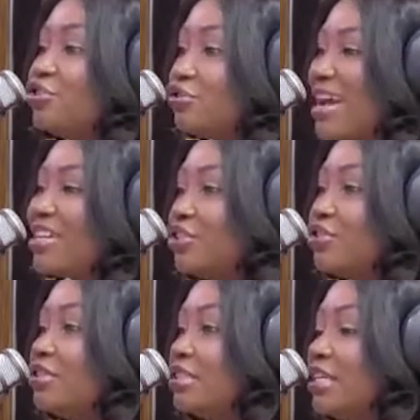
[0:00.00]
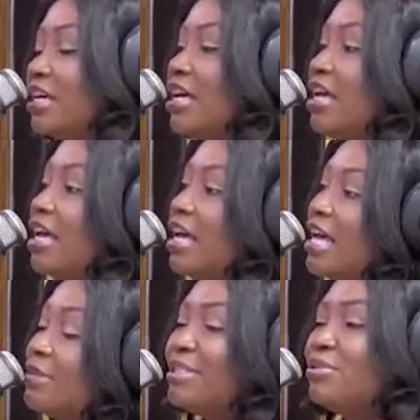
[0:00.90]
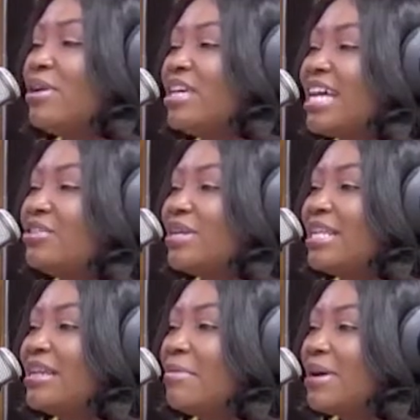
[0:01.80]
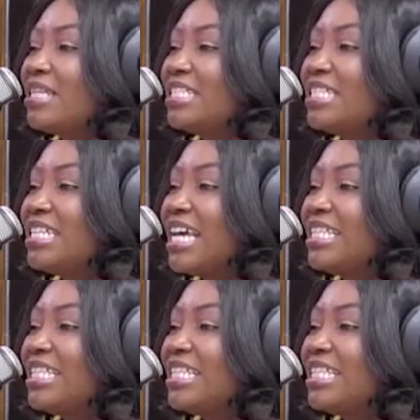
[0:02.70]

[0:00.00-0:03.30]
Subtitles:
attraction, especially when you can't do anything about it.